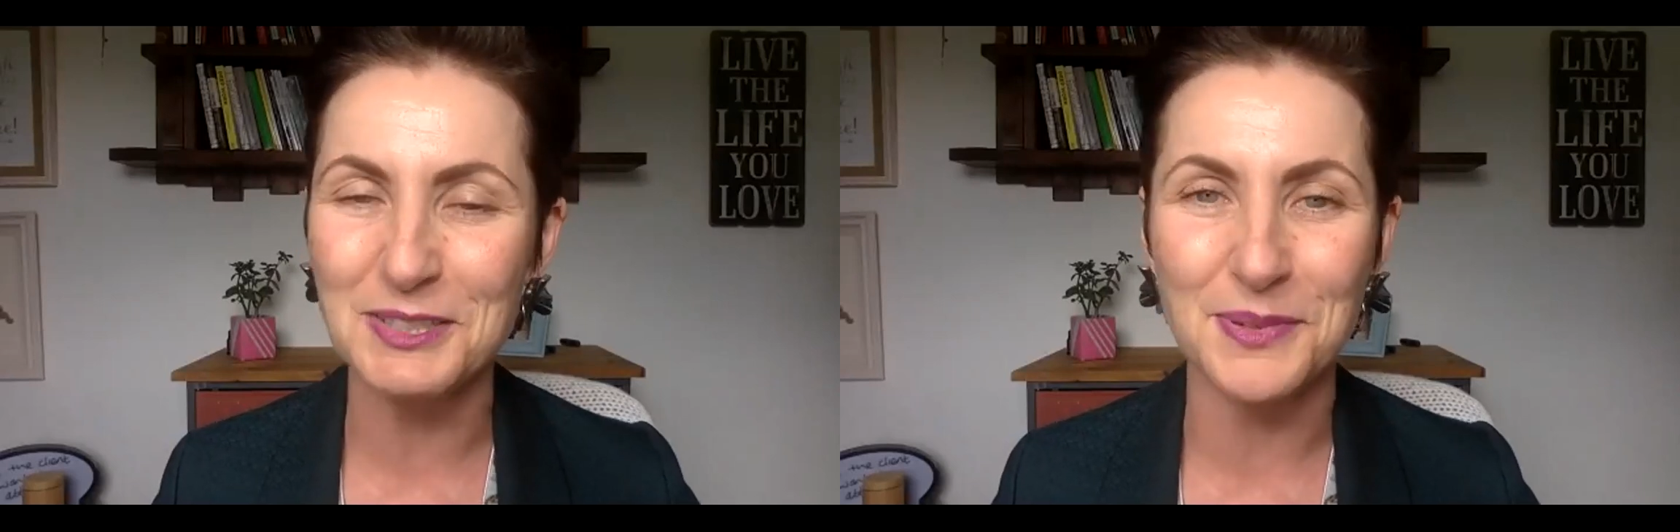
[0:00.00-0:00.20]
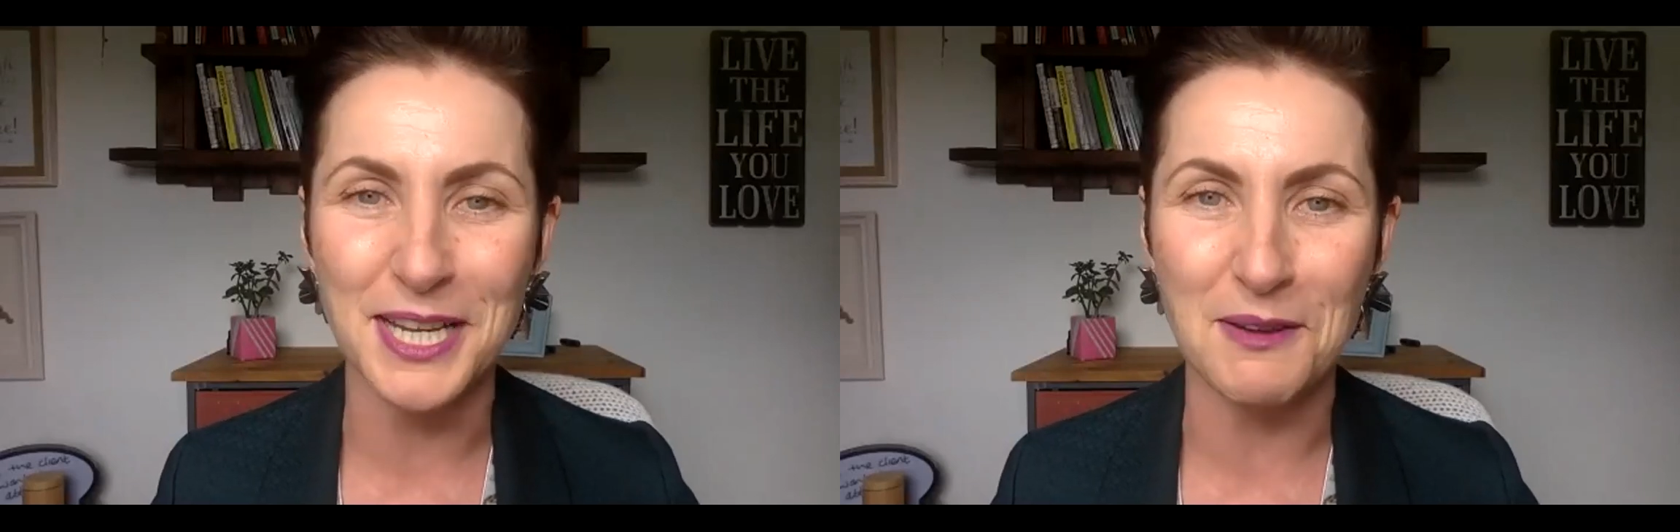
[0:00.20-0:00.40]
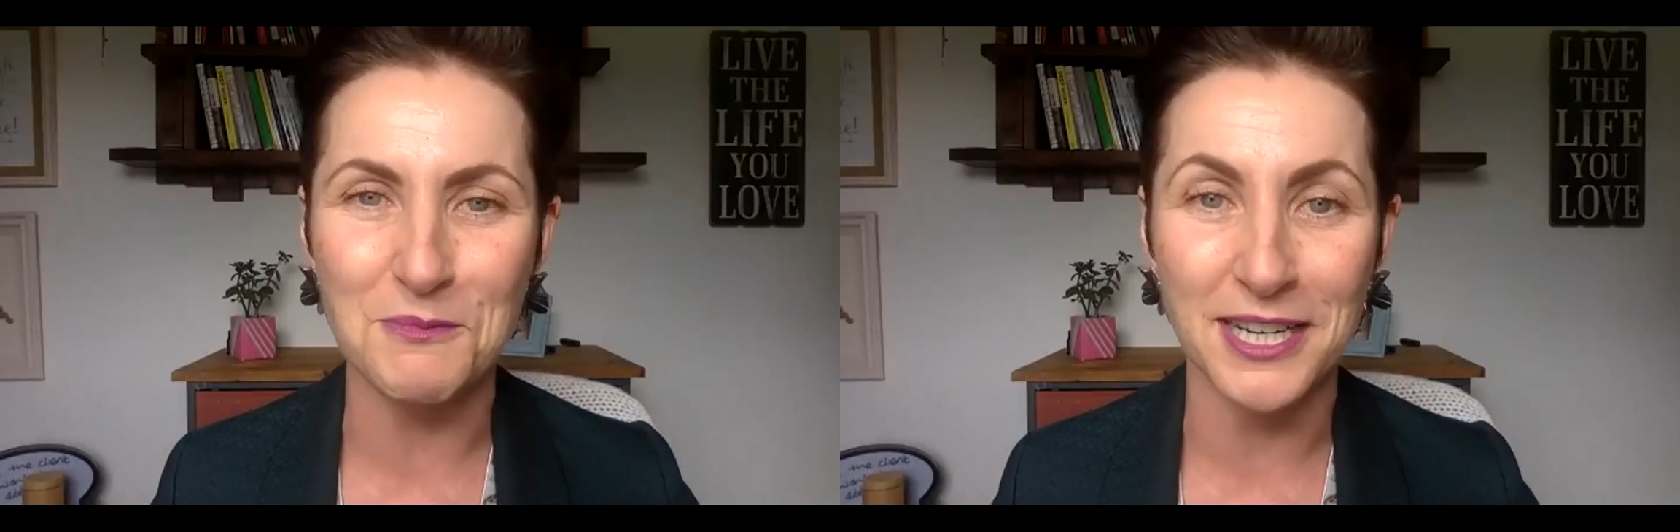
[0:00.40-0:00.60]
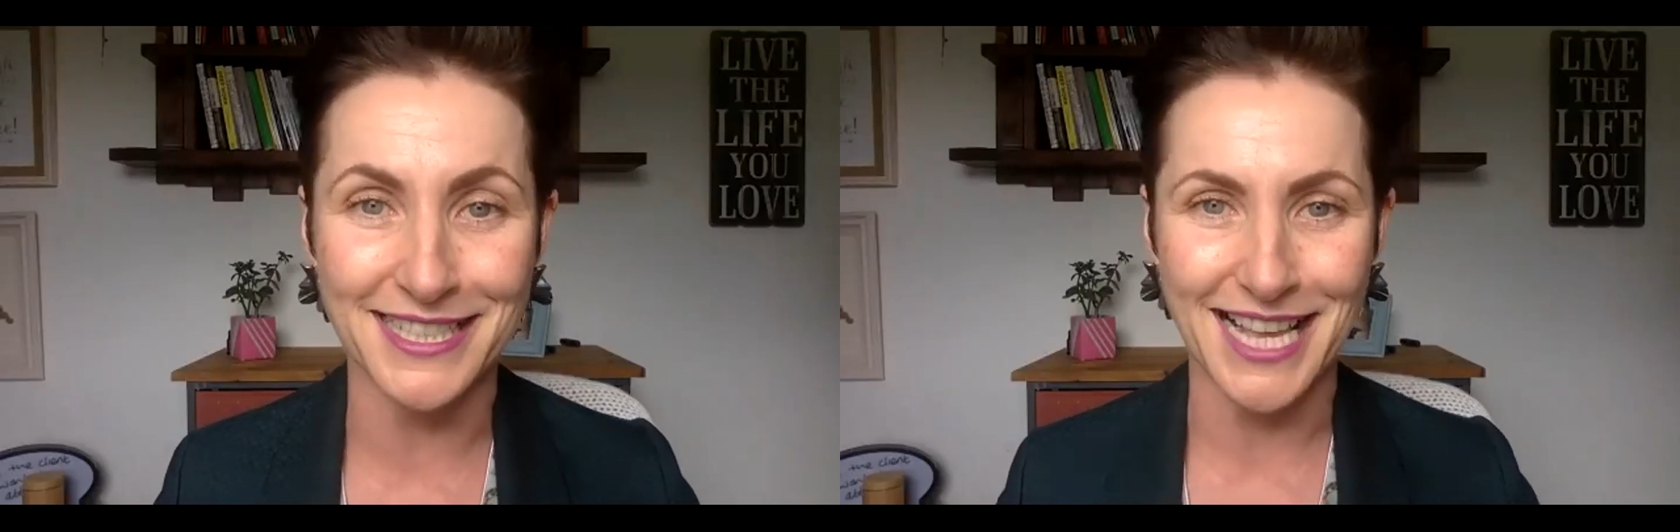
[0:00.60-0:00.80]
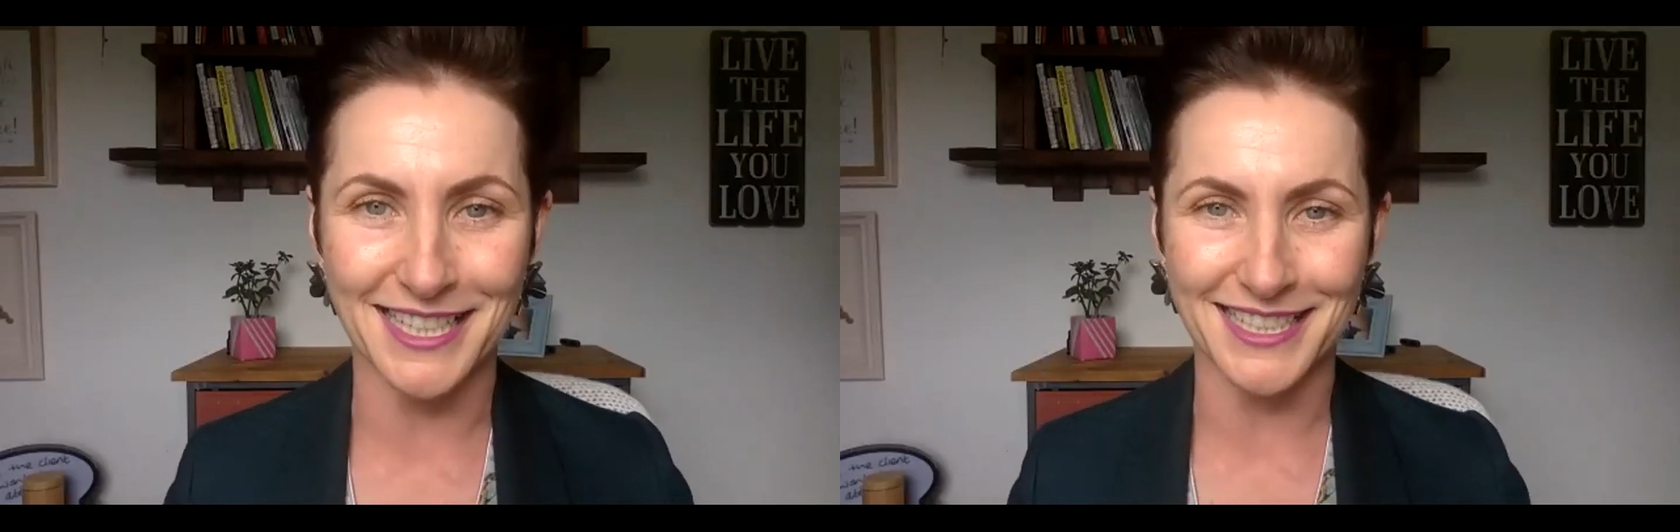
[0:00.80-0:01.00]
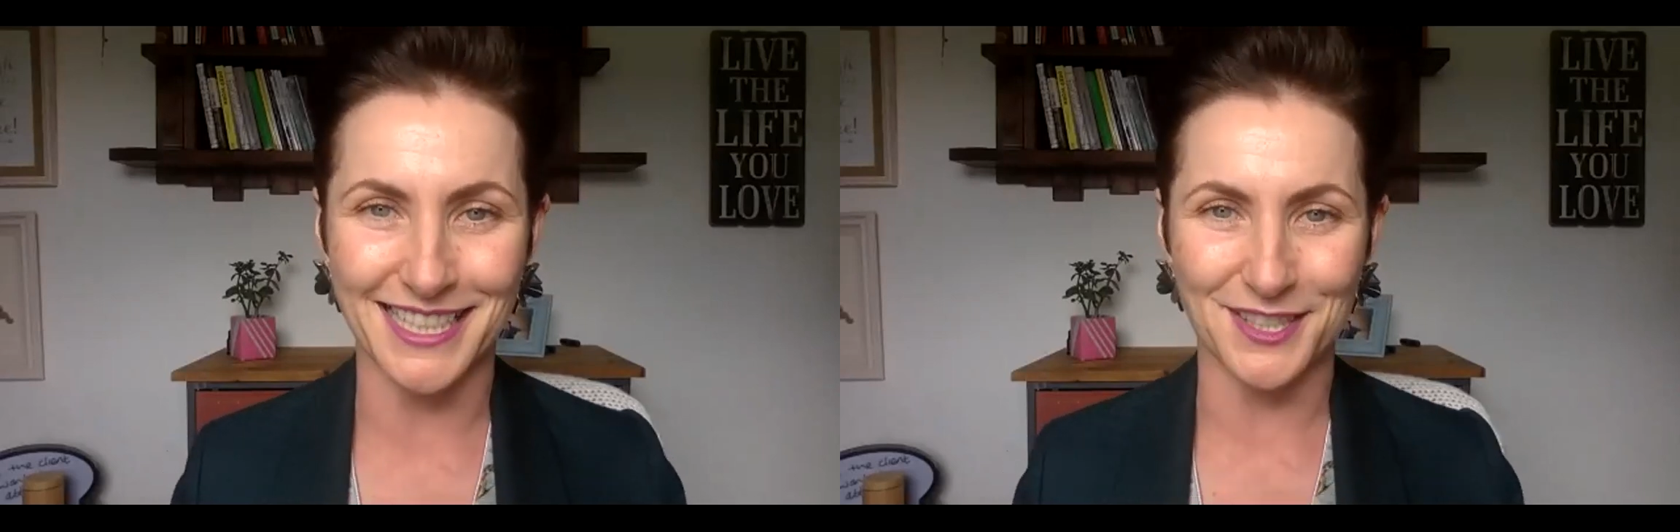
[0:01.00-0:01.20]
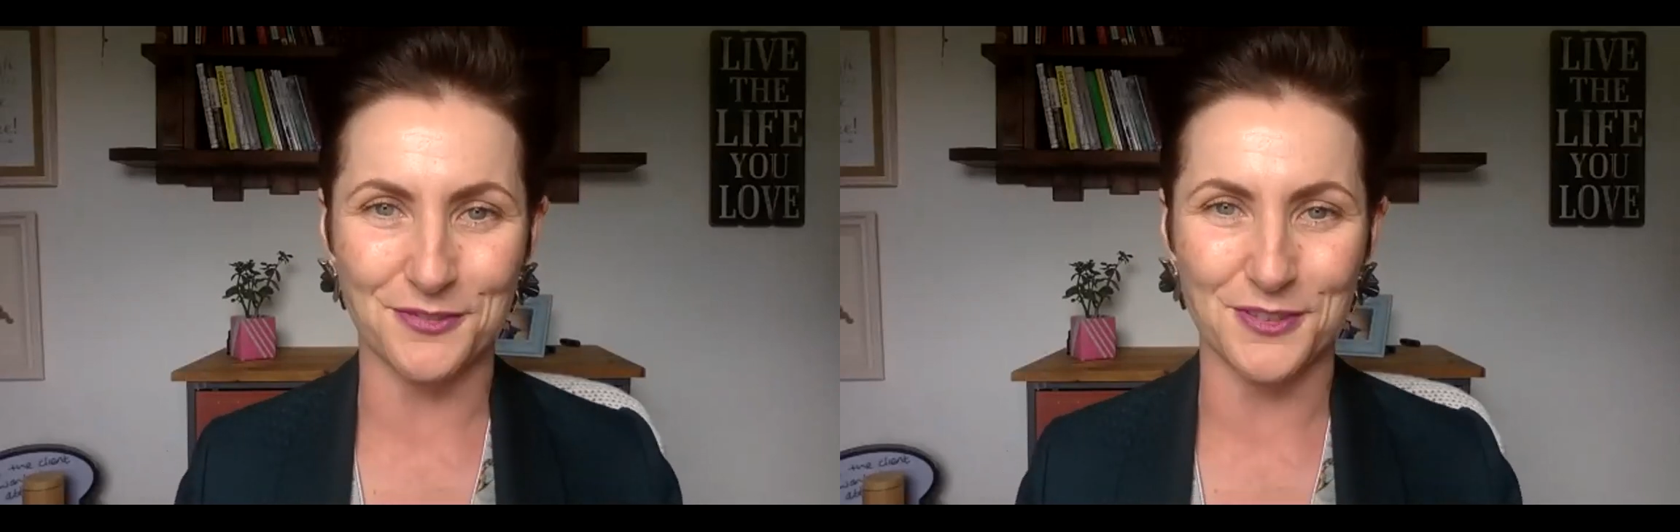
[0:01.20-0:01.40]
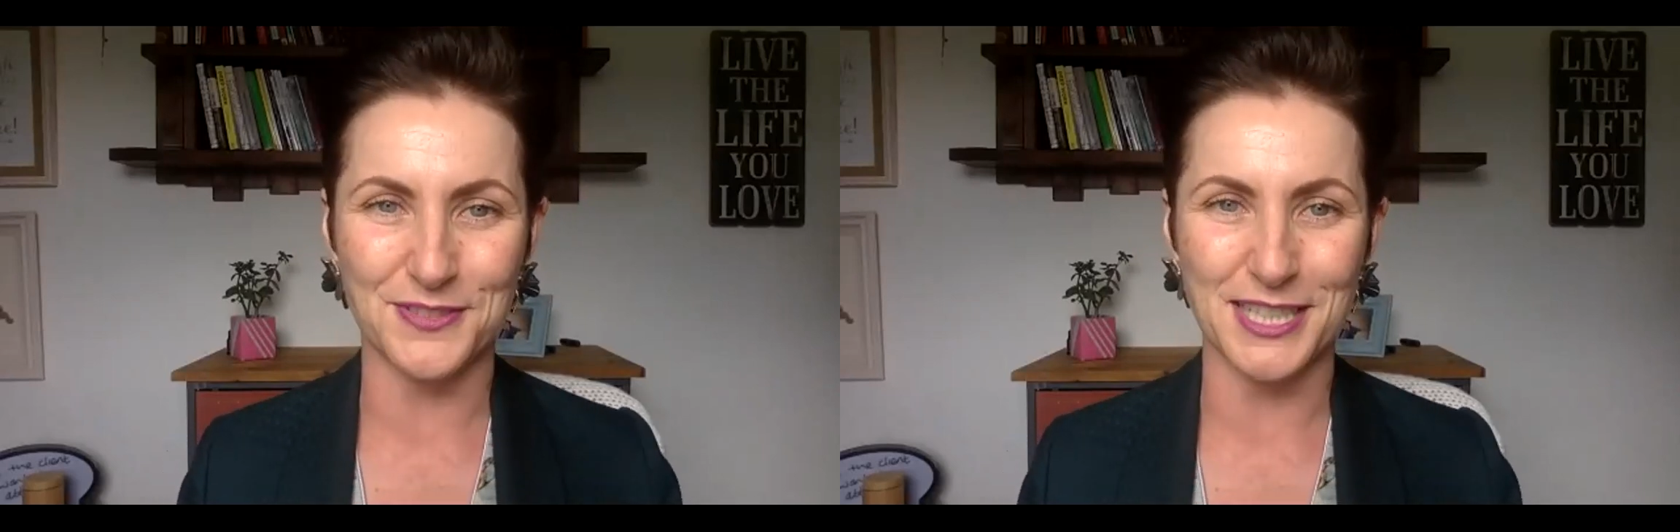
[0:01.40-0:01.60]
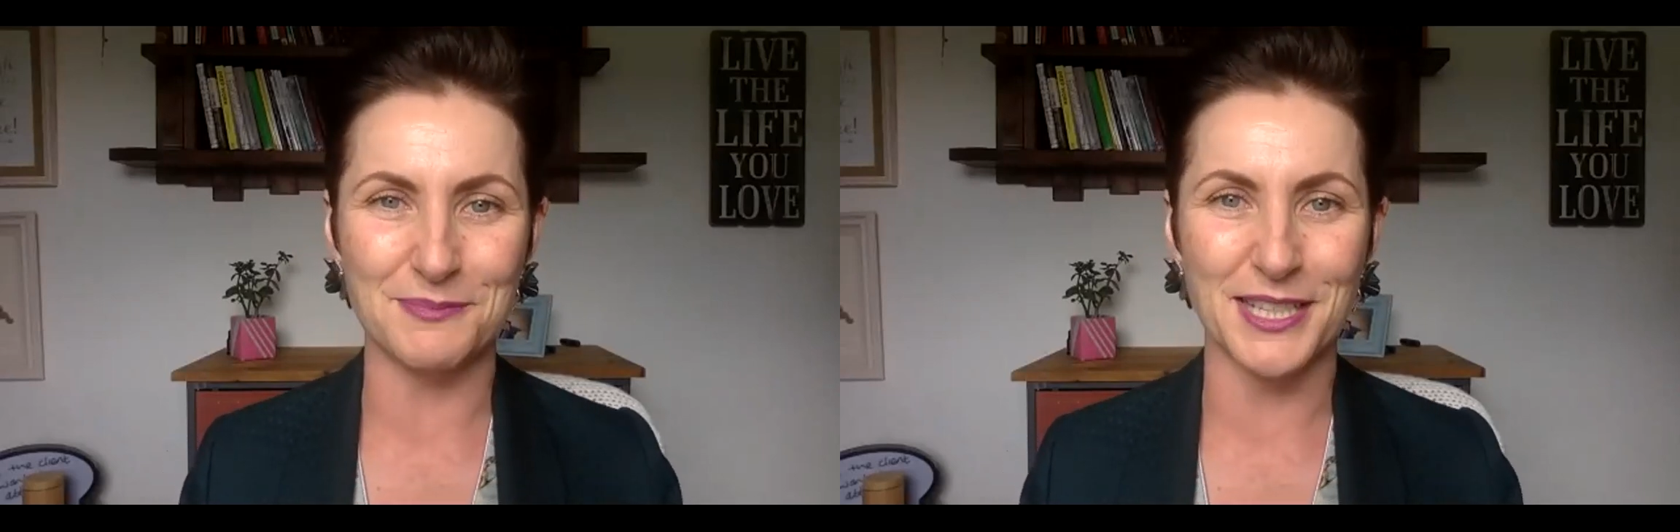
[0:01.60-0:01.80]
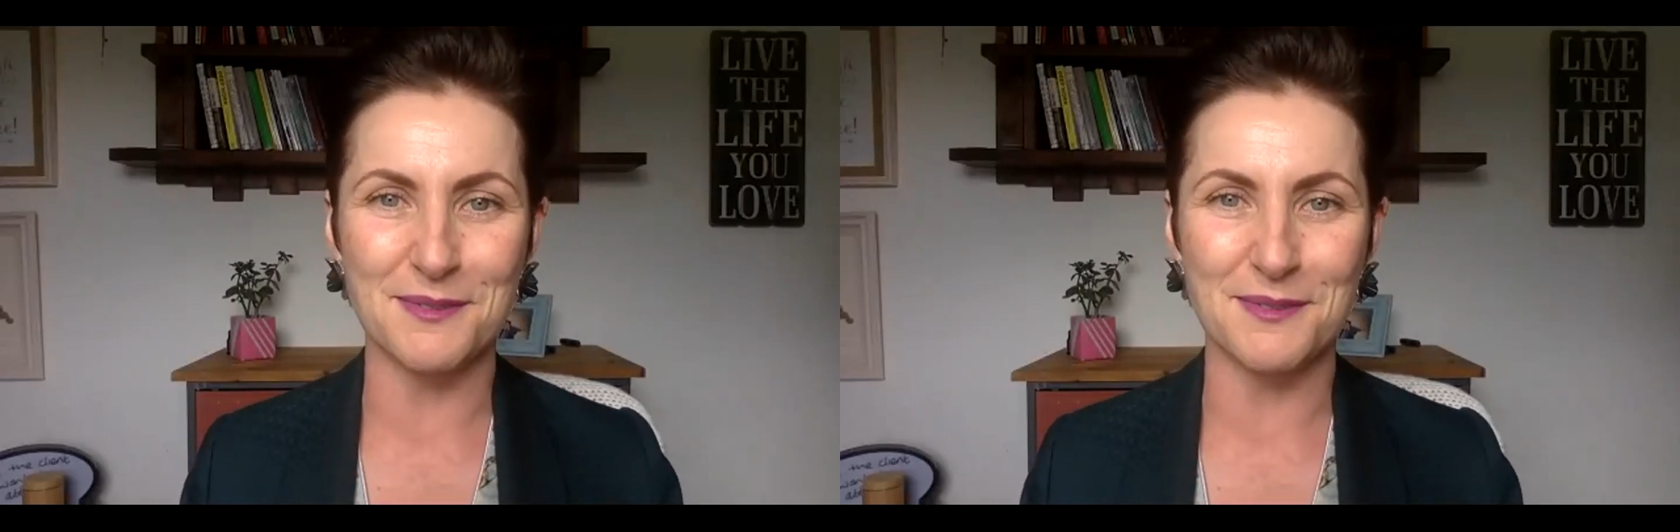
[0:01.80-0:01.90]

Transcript: but we're exactly at the 15-minute